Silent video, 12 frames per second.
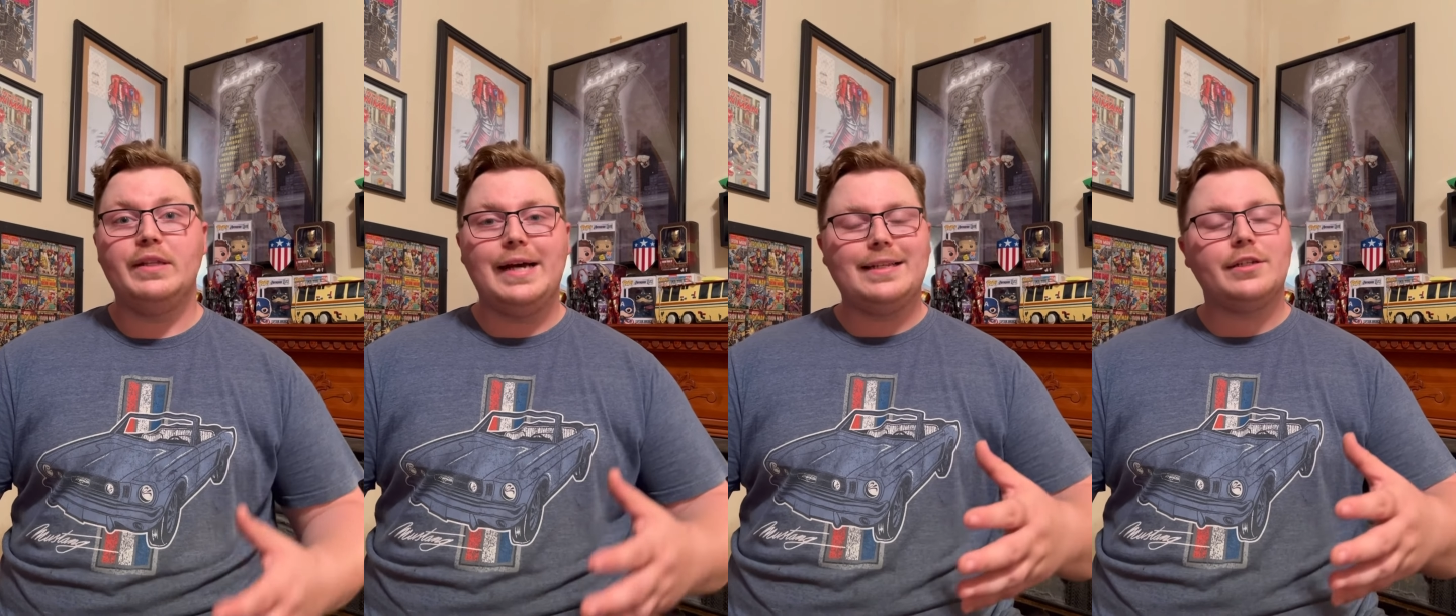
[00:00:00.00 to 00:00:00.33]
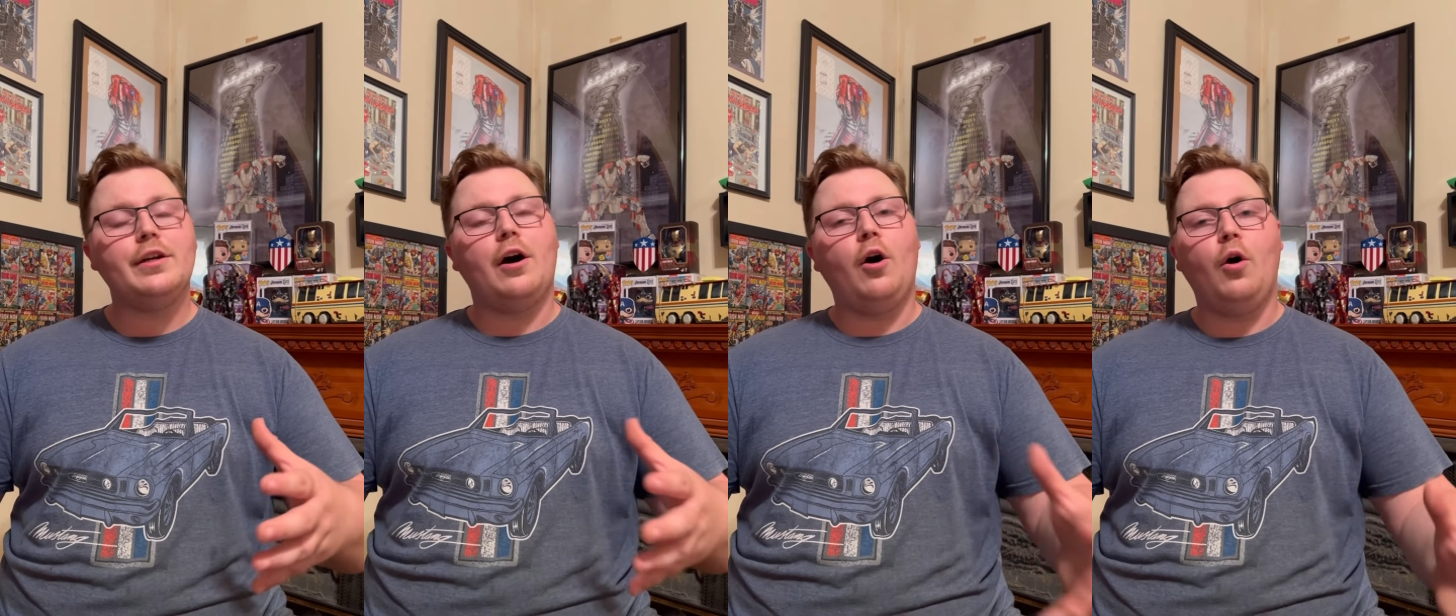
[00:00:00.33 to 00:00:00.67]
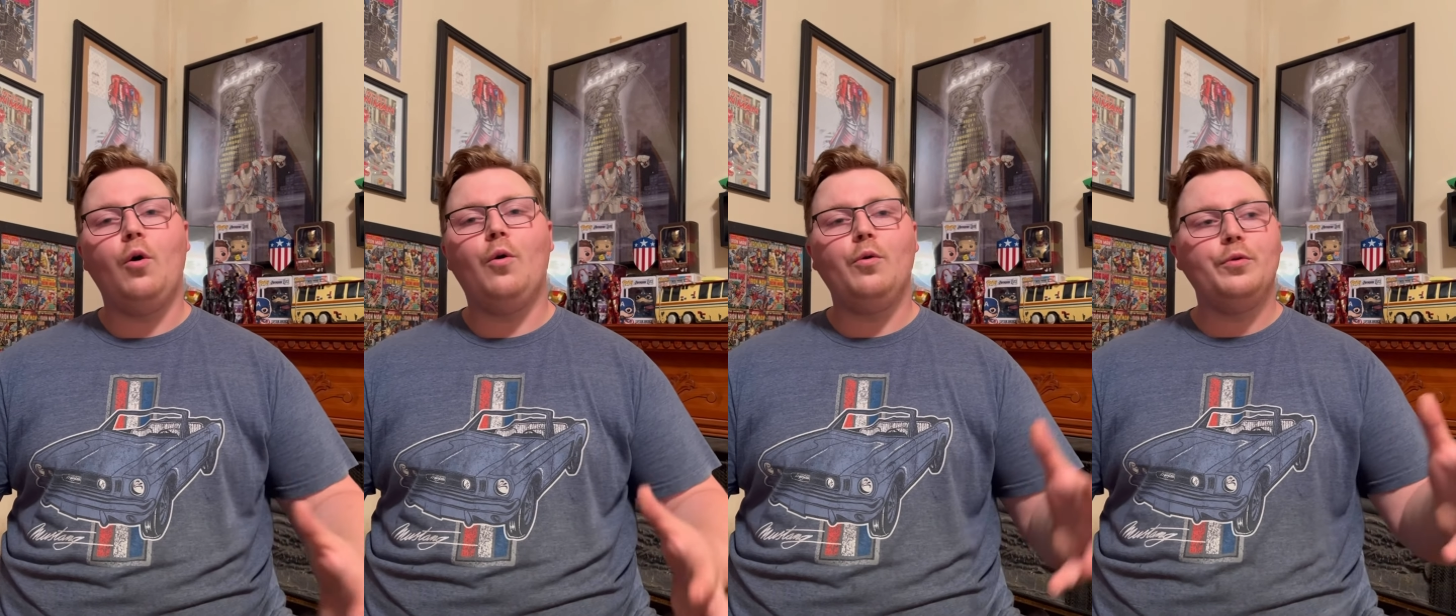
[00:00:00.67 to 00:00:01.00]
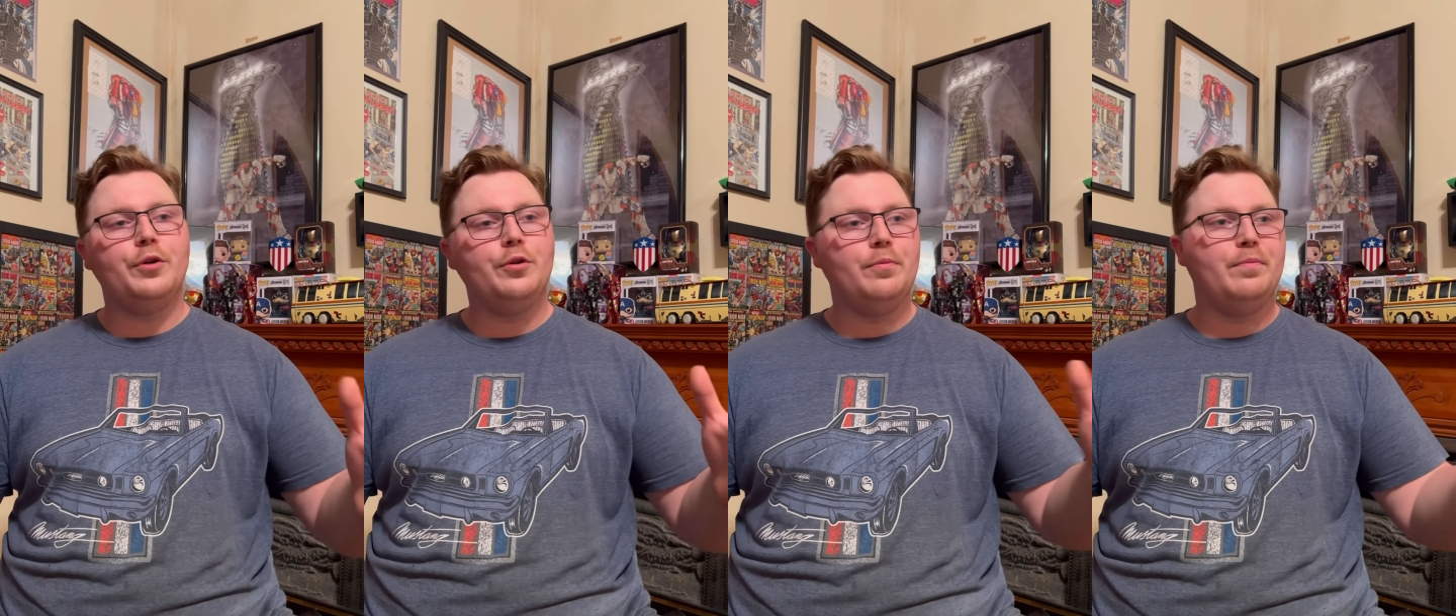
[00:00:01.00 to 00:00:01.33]
that's a whole
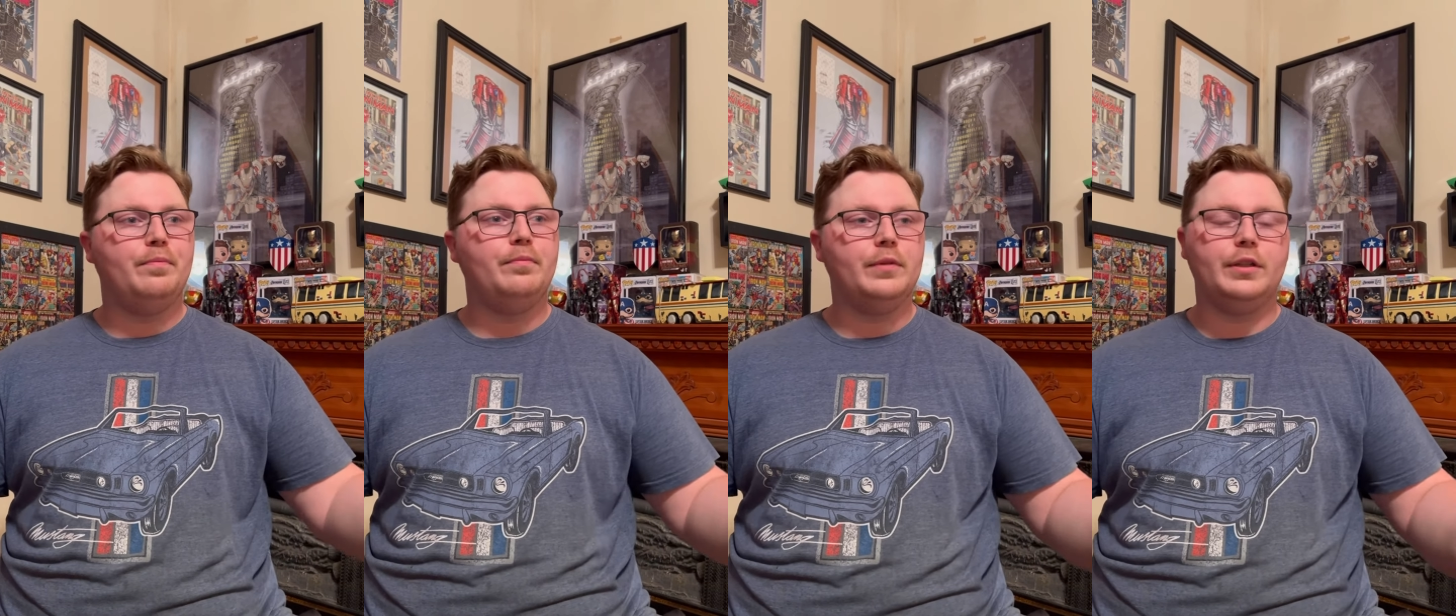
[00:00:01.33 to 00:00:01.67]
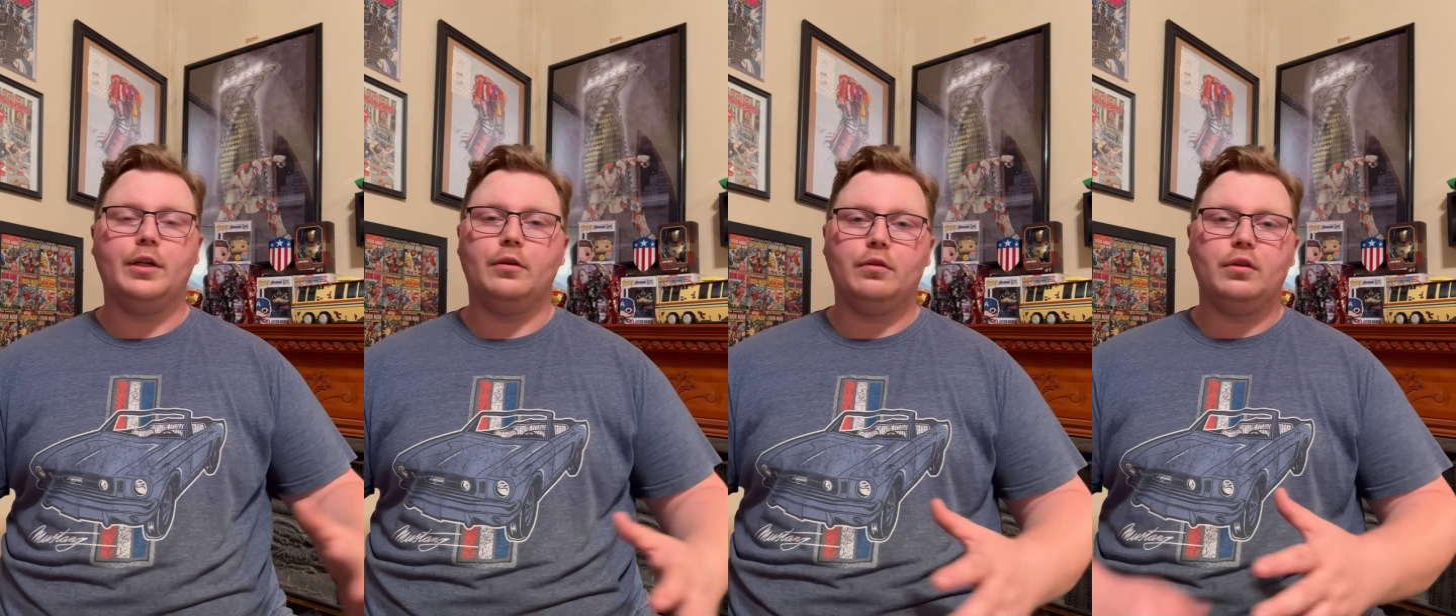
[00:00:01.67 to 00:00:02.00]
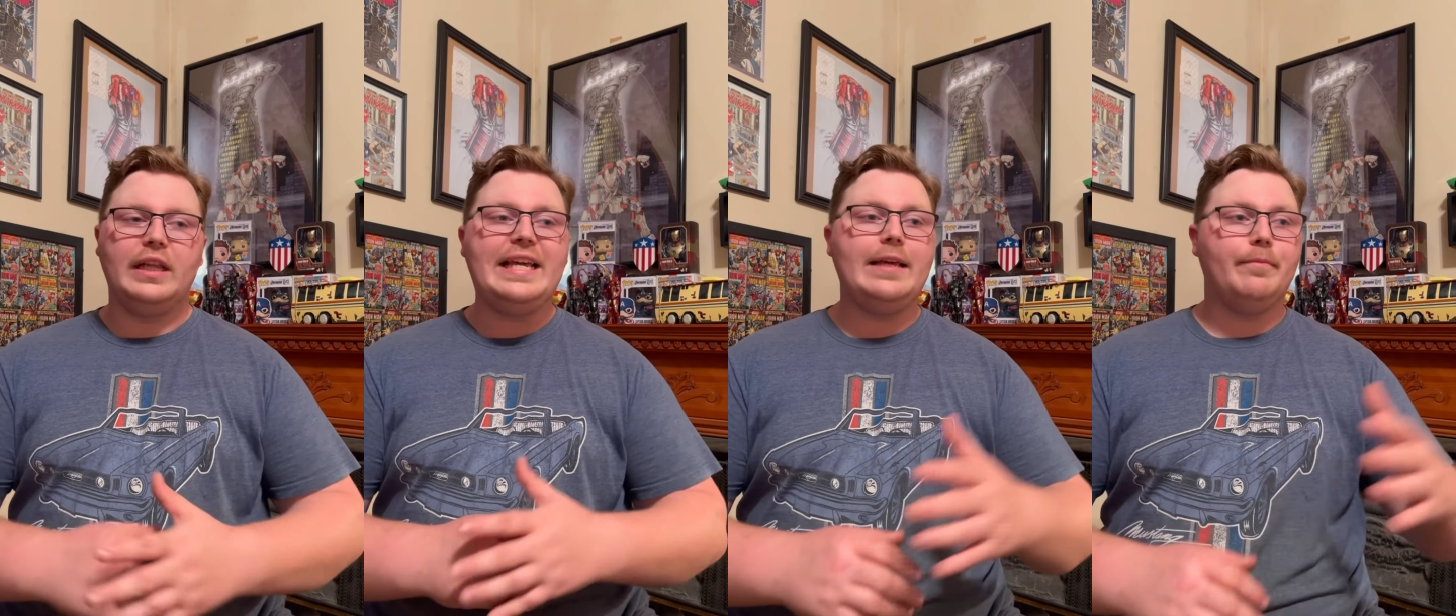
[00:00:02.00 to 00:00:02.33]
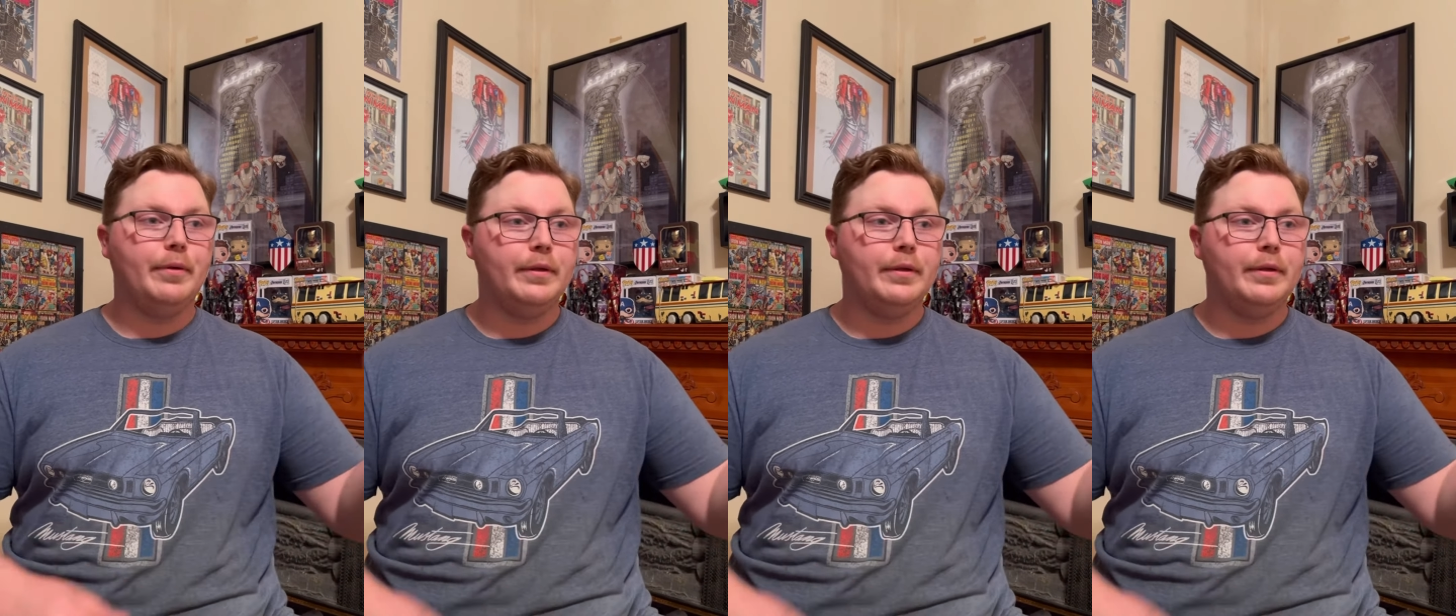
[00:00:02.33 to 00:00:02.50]
new, you know, leap,